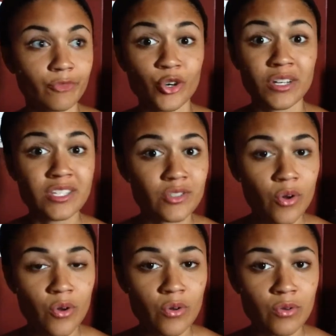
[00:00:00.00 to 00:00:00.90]

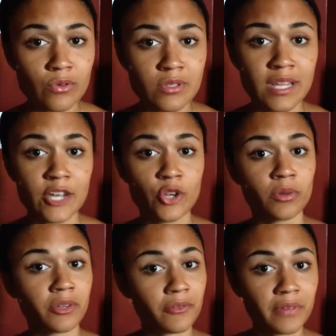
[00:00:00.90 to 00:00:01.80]
crystals, they do it
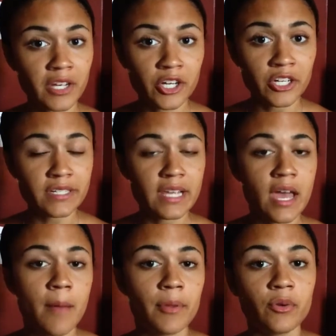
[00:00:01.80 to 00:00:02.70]
with their fingers,
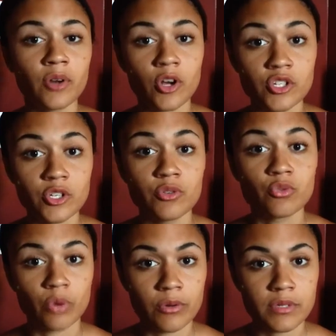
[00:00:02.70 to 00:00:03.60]
but you can also use
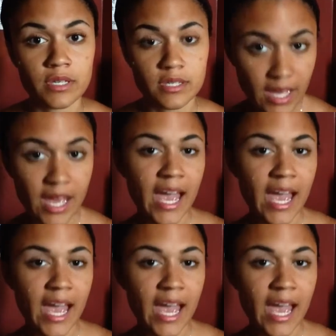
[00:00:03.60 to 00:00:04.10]
roses.